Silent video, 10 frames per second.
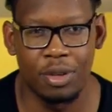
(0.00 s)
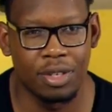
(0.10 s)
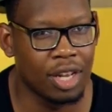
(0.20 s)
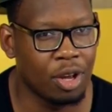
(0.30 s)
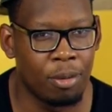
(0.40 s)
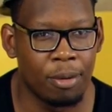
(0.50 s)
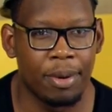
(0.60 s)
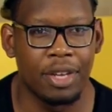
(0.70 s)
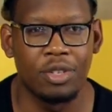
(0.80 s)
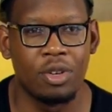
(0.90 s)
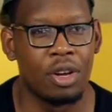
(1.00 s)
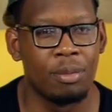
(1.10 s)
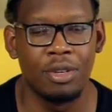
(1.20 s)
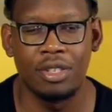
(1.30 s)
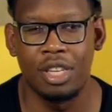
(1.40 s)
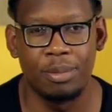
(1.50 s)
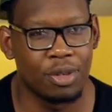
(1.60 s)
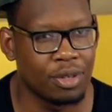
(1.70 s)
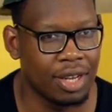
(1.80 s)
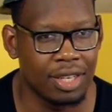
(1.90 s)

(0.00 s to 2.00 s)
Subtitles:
songs like I'm a Pastor. I'm gonna skip songs